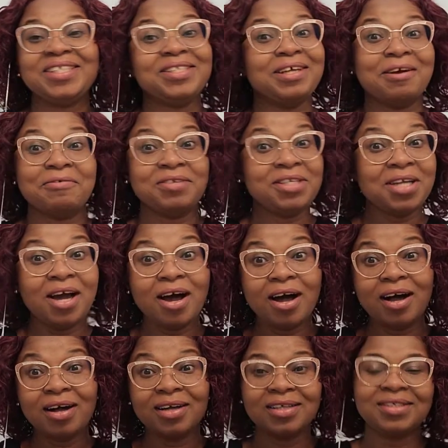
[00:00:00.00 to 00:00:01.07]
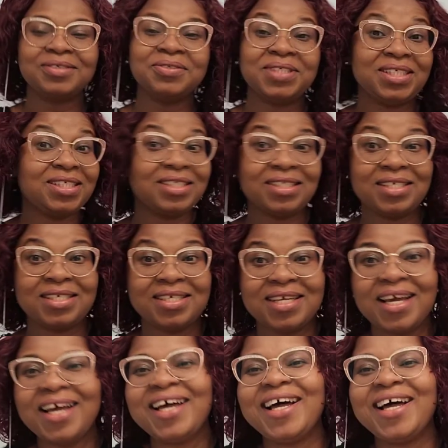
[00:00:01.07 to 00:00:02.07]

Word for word: you never know with Chi.